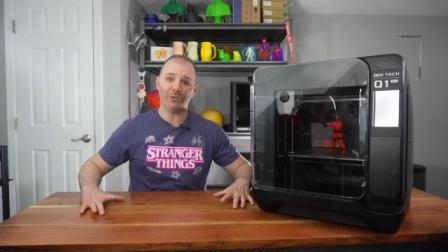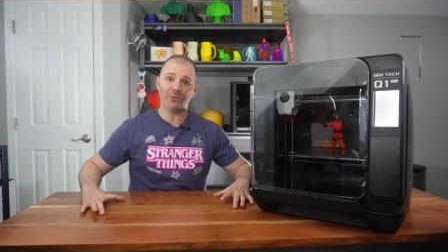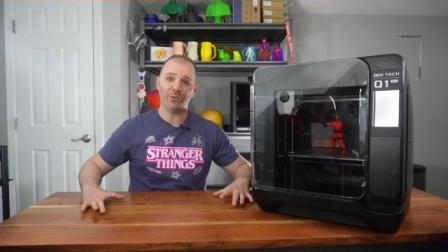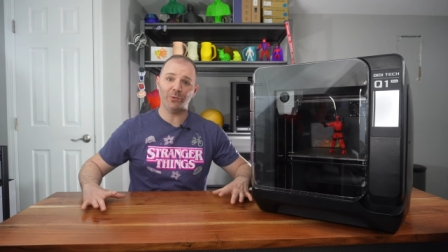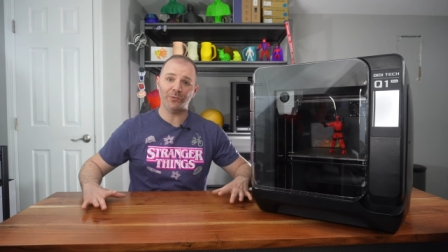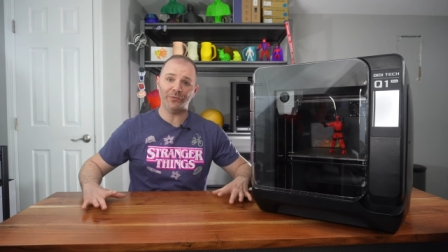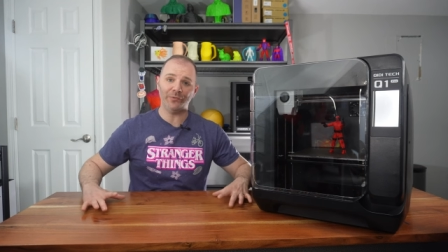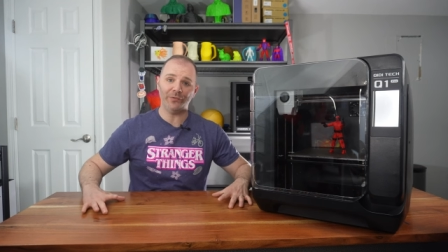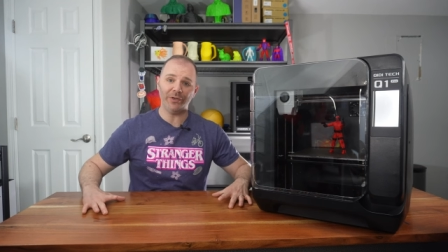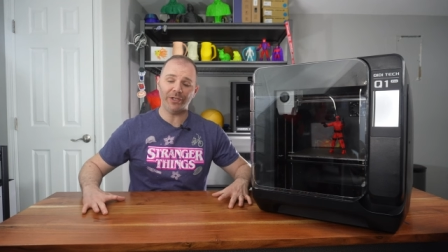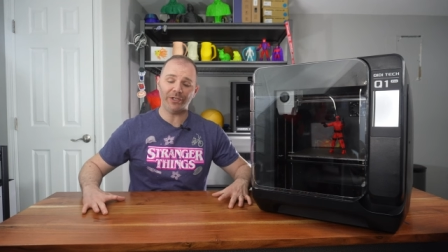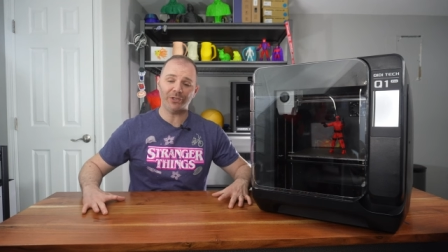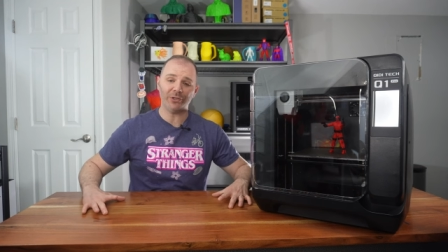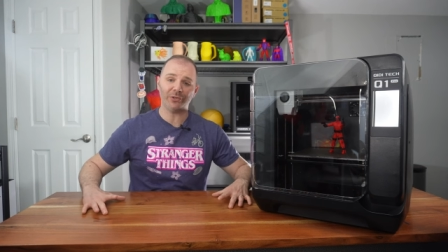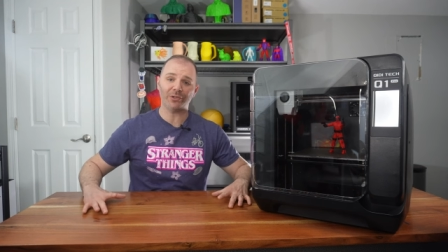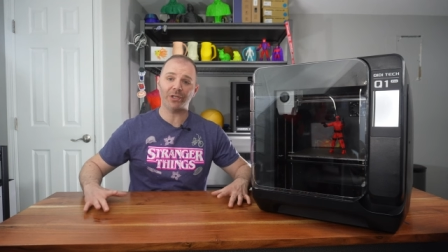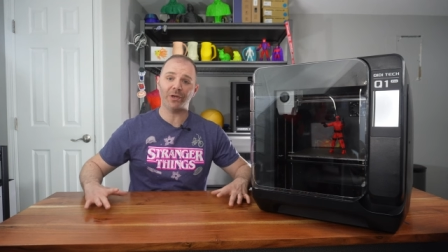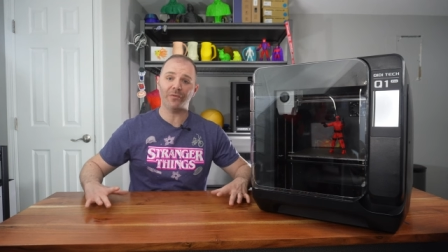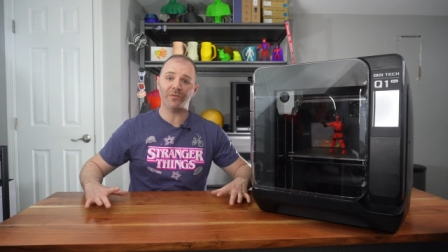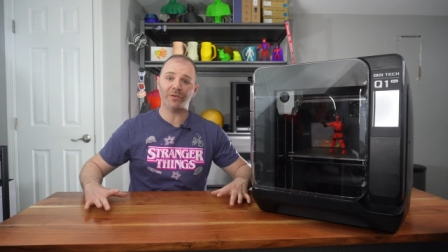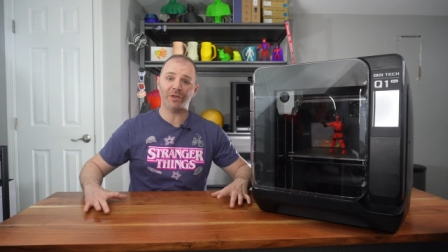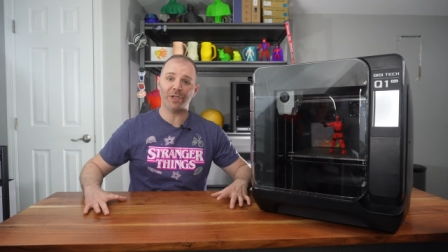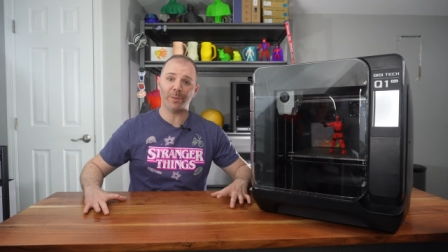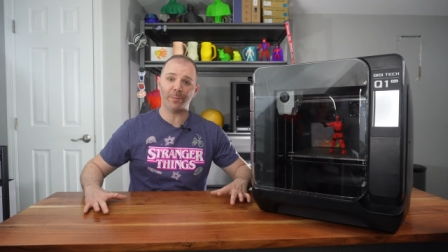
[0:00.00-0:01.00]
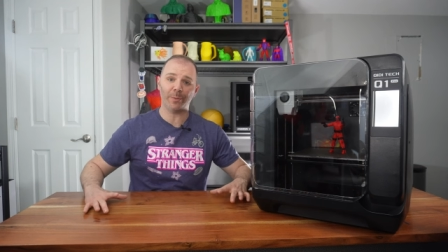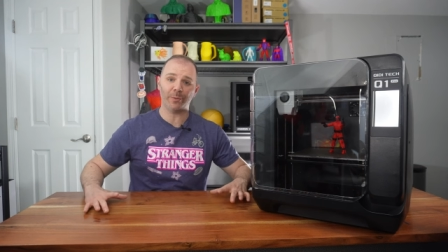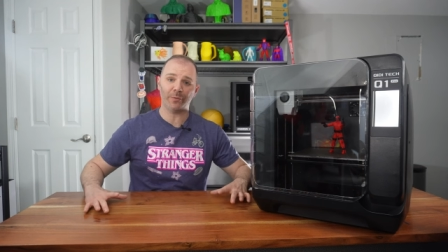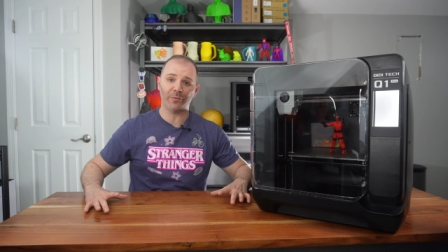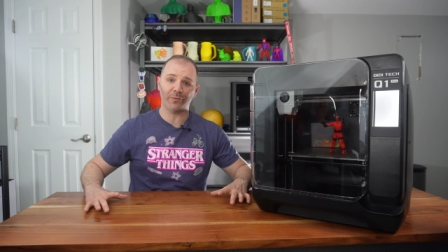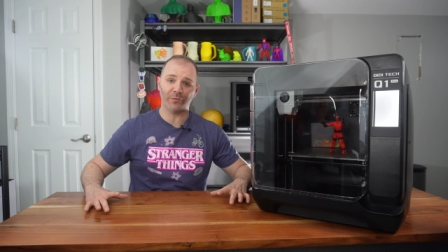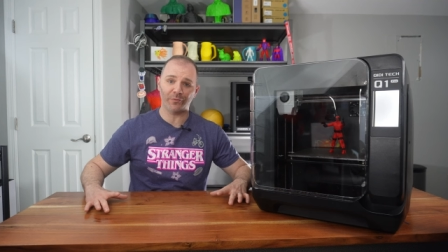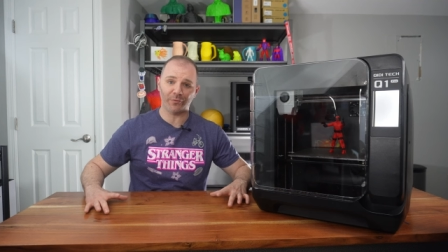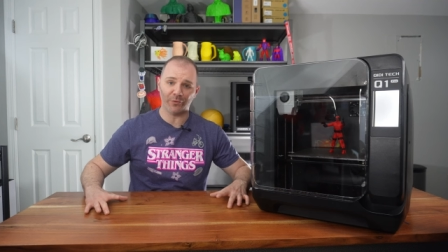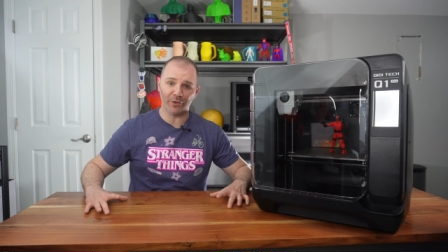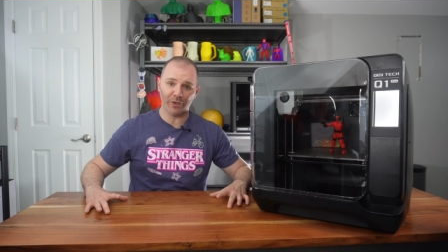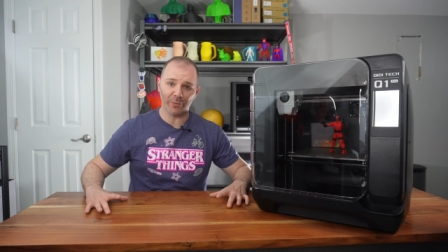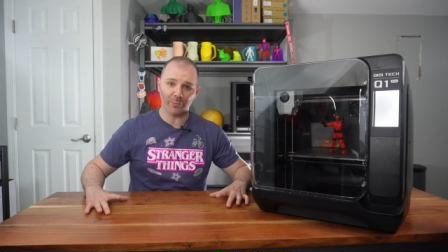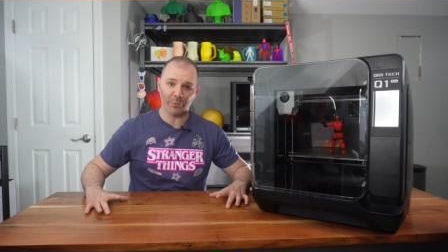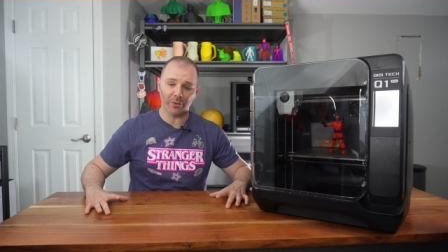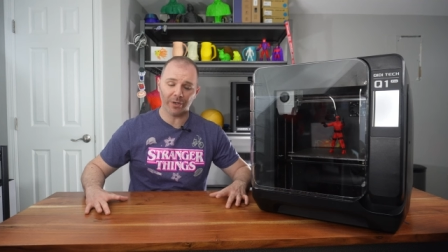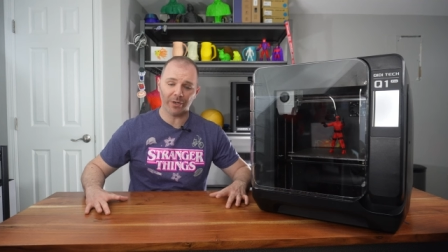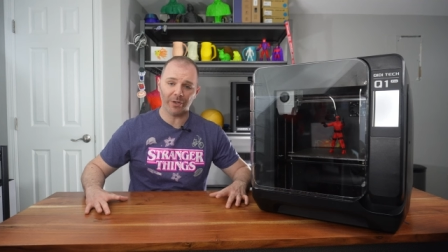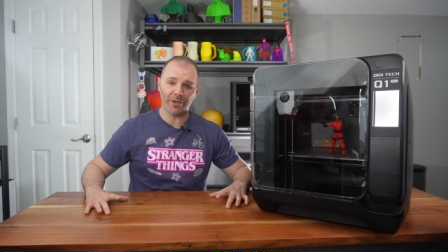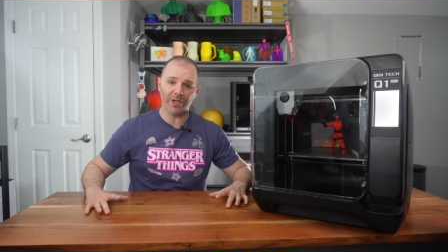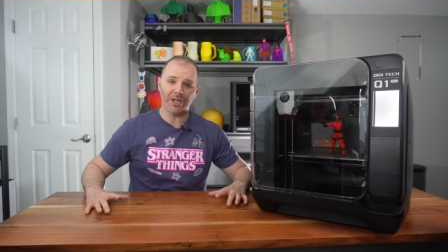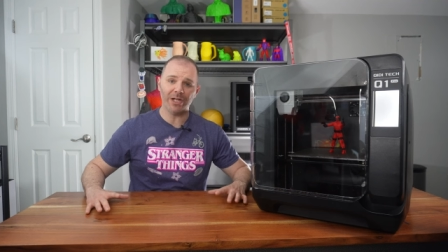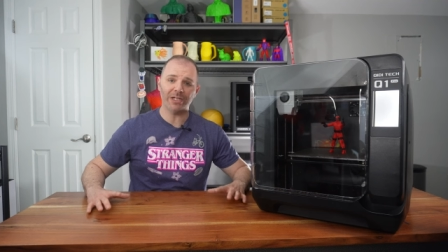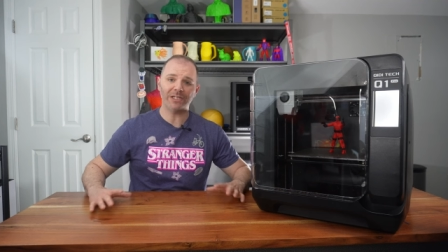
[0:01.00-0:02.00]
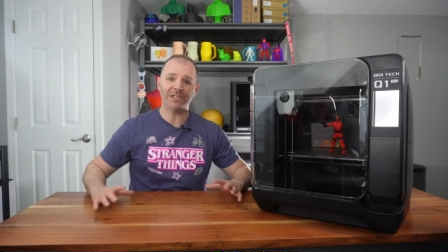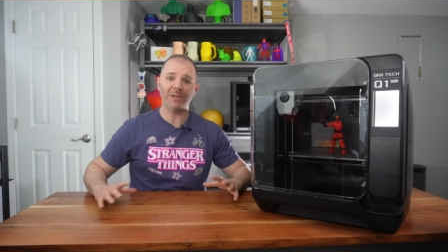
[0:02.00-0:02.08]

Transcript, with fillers: cool features of Klipper firmware